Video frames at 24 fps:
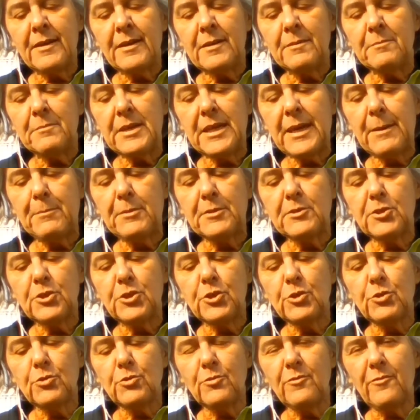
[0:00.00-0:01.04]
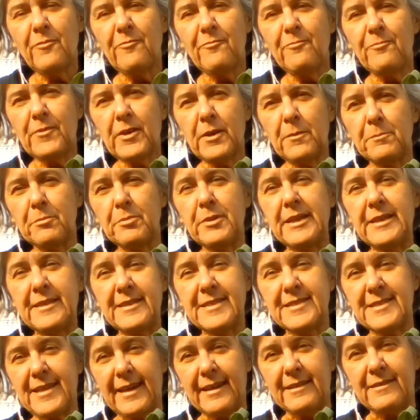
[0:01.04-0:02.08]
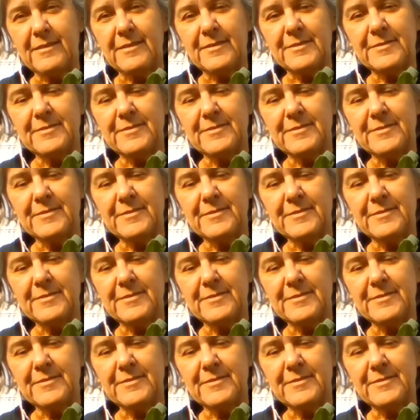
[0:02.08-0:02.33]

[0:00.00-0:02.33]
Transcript: be able to complete the cycle.